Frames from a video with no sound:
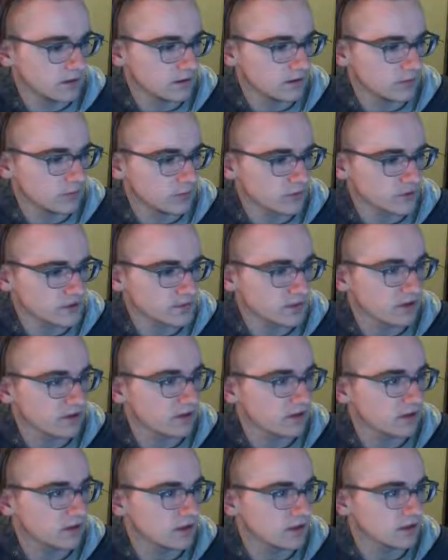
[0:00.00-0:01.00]
Where's my
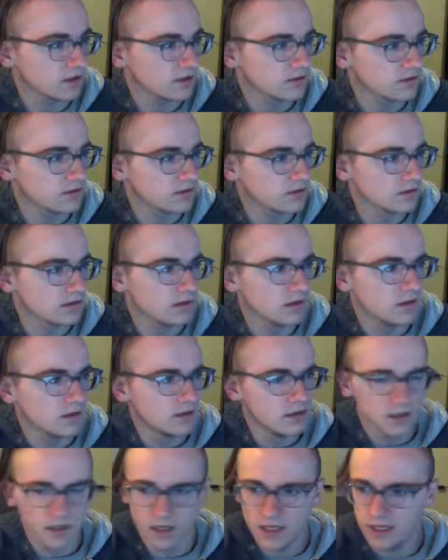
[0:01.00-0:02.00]
thing?
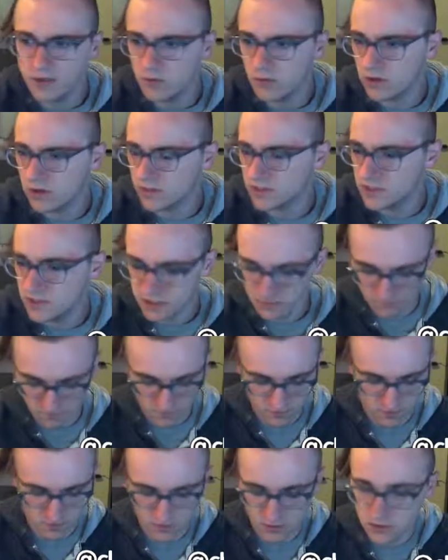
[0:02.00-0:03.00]
Hey, welcome,
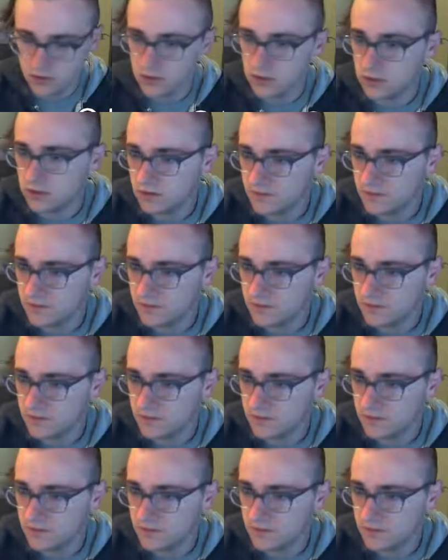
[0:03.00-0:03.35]
DigiFudge.